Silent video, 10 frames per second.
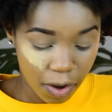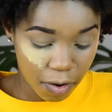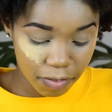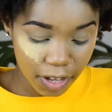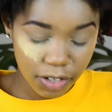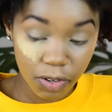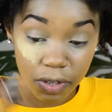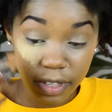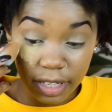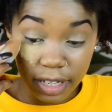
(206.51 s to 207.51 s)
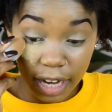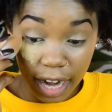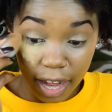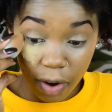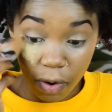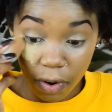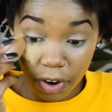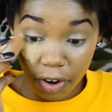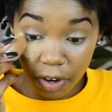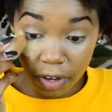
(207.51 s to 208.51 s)
of that concealer
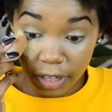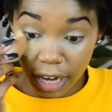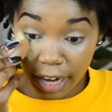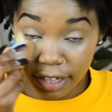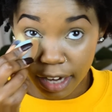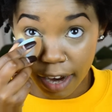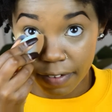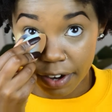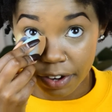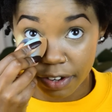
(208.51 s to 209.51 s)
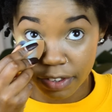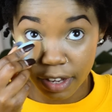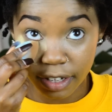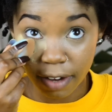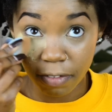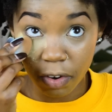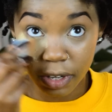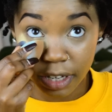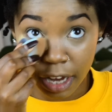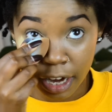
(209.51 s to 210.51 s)
or the light coverage that I've
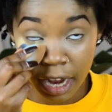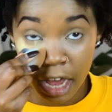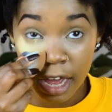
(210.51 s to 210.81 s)
gotten.